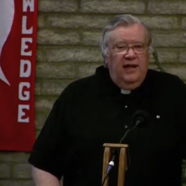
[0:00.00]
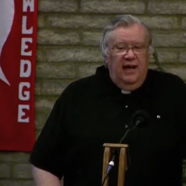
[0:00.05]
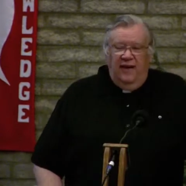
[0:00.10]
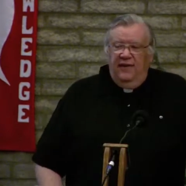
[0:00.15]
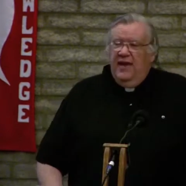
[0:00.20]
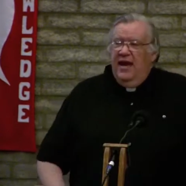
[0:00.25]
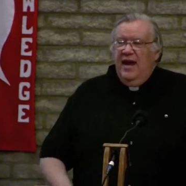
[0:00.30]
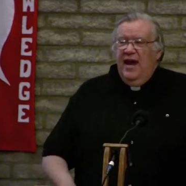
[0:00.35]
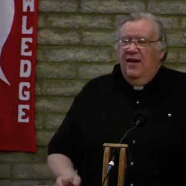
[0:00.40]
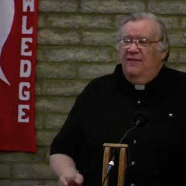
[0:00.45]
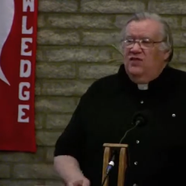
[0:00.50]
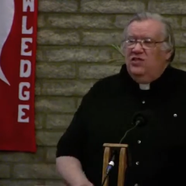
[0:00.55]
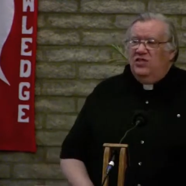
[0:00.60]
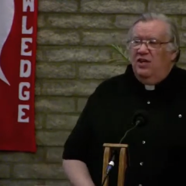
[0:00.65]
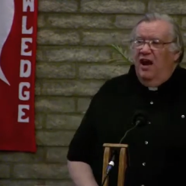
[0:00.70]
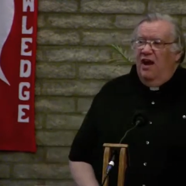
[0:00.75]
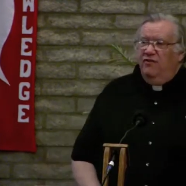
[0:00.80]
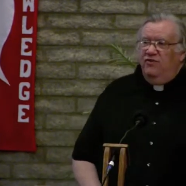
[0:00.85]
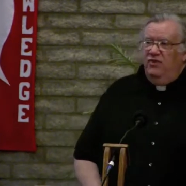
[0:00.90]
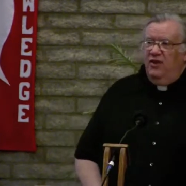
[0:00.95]
and they have a
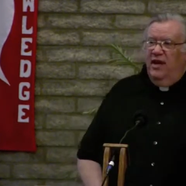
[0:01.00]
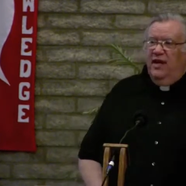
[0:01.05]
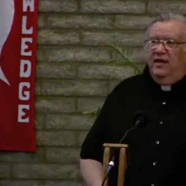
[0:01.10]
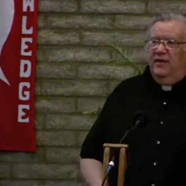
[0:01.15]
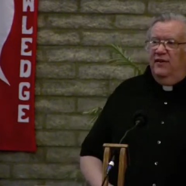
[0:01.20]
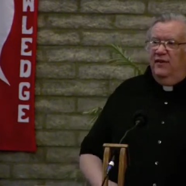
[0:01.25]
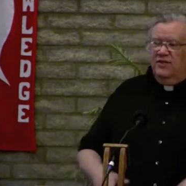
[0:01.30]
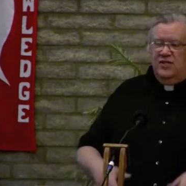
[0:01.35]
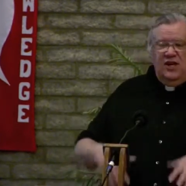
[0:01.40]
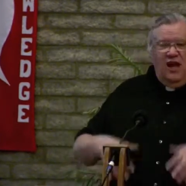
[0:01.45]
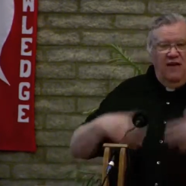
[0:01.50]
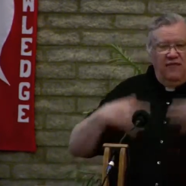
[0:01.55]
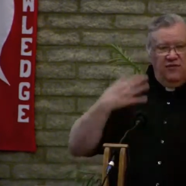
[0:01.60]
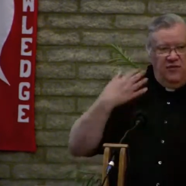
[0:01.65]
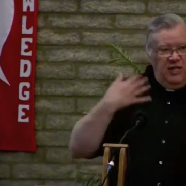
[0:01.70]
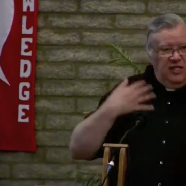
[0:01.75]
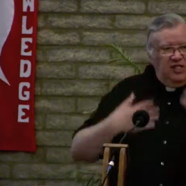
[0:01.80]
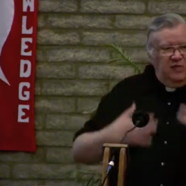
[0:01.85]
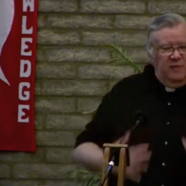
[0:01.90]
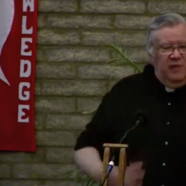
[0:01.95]
soft drink, and the soft
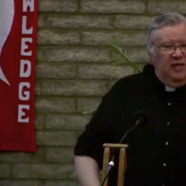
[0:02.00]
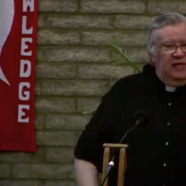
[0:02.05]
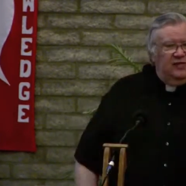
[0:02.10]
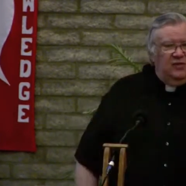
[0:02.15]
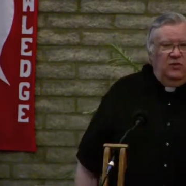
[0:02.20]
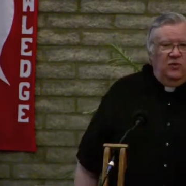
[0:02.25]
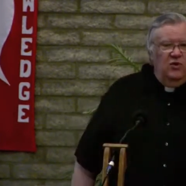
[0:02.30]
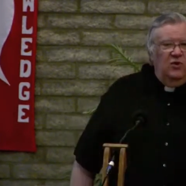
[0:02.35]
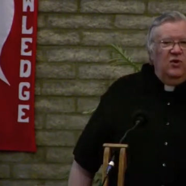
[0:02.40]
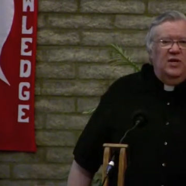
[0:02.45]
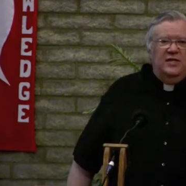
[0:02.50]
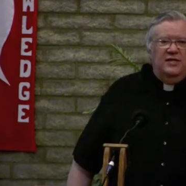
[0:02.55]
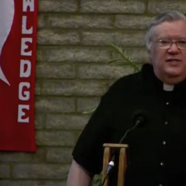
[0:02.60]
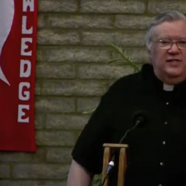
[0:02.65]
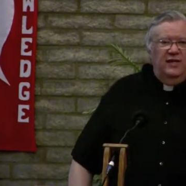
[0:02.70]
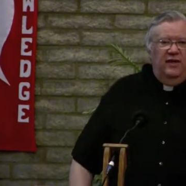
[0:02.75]
drink spills and ruins